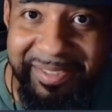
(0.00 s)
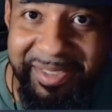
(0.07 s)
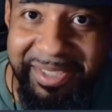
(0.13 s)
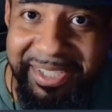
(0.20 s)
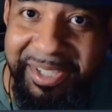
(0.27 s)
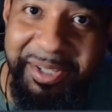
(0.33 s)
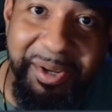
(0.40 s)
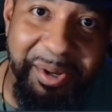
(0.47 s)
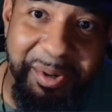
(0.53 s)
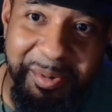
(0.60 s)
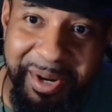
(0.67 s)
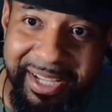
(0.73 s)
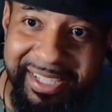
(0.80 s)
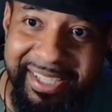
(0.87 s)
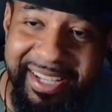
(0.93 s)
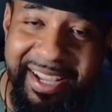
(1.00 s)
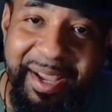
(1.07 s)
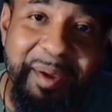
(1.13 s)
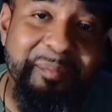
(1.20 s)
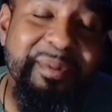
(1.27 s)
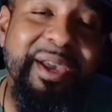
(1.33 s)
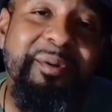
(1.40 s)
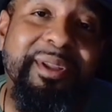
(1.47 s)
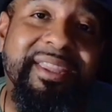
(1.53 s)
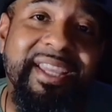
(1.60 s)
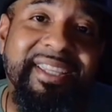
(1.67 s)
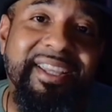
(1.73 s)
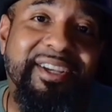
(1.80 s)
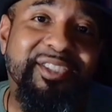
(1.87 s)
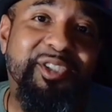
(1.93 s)
You know the rest. But anyway,
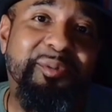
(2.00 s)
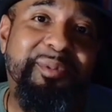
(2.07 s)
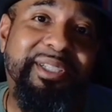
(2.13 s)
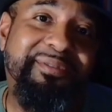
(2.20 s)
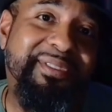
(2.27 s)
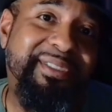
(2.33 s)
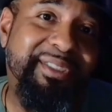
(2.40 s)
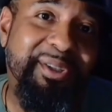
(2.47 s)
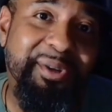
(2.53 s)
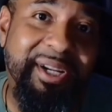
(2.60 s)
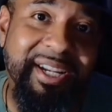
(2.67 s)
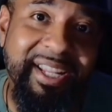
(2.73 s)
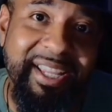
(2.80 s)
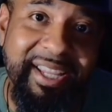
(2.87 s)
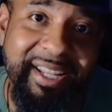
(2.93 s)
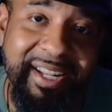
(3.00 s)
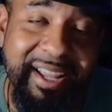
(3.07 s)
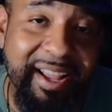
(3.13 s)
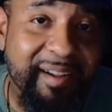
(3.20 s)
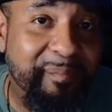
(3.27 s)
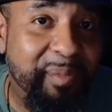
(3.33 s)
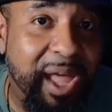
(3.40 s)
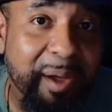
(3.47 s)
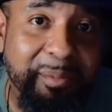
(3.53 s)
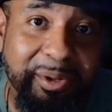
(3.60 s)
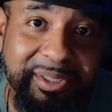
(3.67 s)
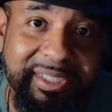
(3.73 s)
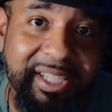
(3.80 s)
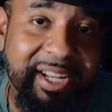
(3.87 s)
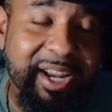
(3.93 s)
thank y'all so much for tuning in. I'm going to
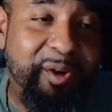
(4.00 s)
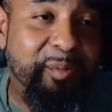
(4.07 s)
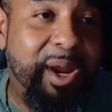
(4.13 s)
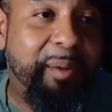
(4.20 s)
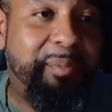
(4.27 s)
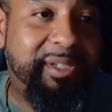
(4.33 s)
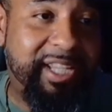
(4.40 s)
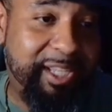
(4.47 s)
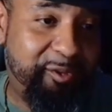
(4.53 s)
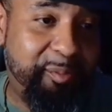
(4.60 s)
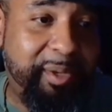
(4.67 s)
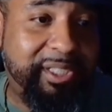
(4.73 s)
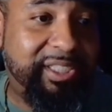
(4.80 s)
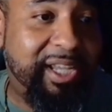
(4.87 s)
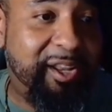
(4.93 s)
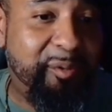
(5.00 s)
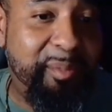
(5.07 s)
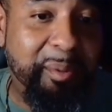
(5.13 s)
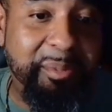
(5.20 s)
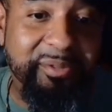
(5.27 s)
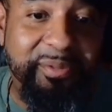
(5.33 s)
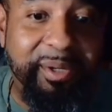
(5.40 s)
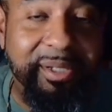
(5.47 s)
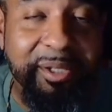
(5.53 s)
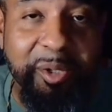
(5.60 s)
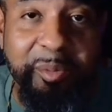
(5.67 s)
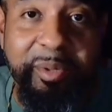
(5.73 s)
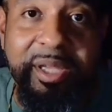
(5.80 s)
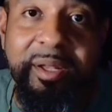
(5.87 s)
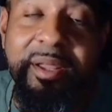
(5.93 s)
sit here and rap a taste with my channel members for a little
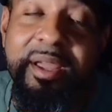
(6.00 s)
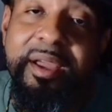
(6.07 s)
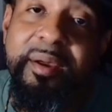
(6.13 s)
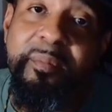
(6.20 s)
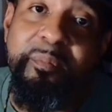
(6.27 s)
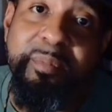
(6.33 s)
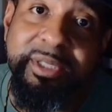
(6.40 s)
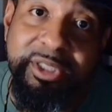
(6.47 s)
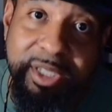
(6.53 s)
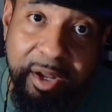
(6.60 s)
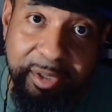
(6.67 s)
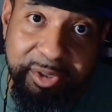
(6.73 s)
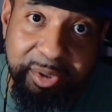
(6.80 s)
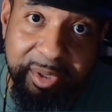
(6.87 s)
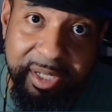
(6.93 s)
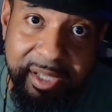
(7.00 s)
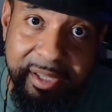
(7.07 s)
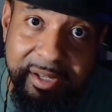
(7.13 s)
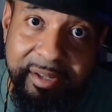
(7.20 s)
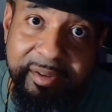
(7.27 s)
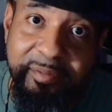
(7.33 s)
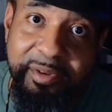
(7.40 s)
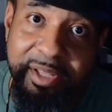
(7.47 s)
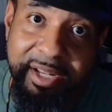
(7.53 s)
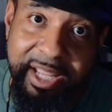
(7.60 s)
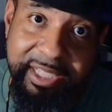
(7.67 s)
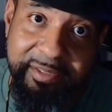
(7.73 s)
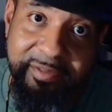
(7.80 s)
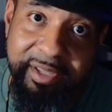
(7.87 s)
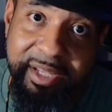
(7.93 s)
bit. But y'all tune in for the
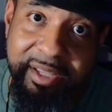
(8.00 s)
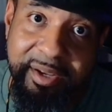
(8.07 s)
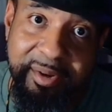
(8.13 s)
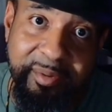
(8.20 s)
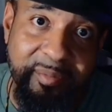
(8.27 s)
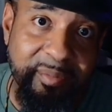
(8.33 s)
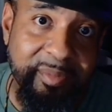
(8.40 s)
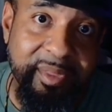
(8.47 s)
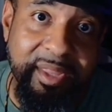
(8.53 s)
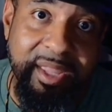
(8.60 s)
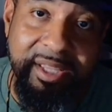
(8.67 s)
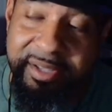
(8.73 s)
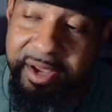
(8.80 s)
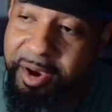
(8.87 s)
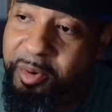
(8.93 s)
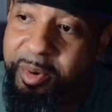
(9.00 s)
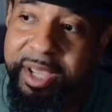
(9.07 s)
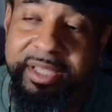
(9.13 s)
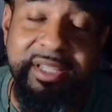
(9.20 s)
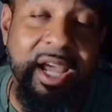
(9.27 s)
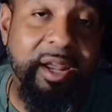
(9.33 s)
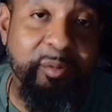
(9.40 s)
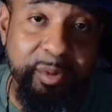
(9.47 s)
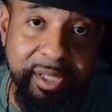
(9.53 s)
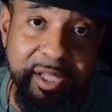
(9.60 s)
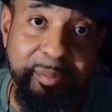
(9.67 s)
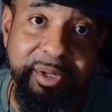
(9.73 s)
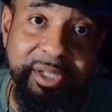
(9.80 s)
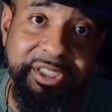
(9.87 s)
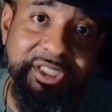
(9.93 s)
next video. As always, I really
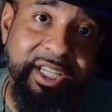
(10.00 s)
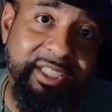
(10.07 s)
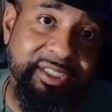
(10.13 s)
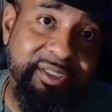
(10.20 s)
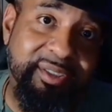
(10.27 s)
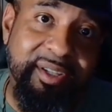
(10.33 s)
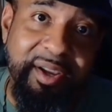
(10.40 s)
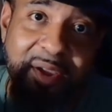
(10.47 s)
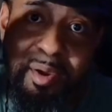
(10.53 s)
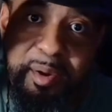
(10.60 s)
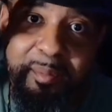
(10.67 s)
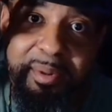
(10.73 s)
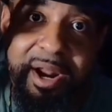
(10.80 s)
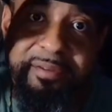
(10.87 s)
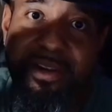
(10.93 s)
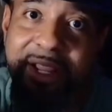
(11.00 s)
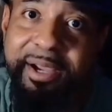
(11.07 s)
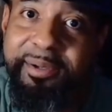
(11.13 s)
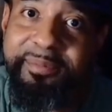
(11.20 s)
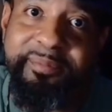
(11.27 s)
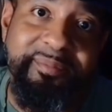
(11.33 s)
appreciate you. Profit out.